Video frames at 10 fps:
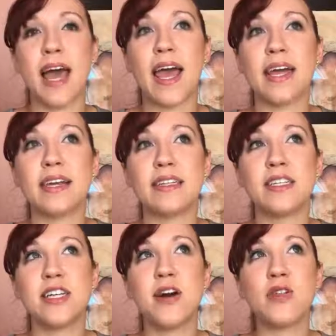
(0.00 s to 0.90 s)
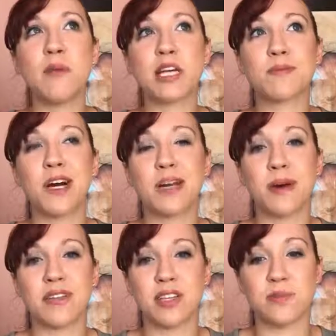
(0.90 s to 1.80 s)
And you know, the best part
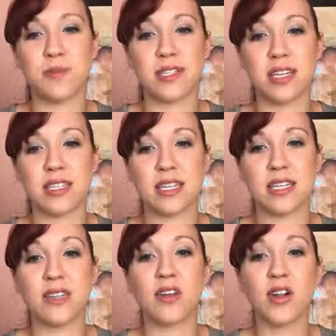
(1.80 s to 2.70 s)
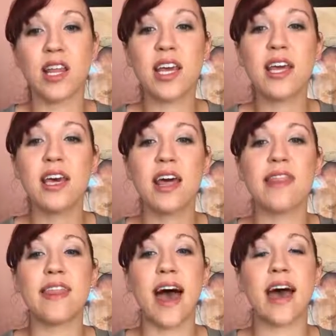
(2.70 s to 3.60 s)
about this business is literally
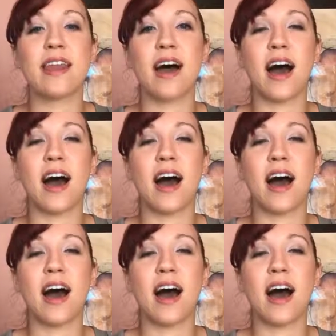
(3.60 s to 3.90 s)
that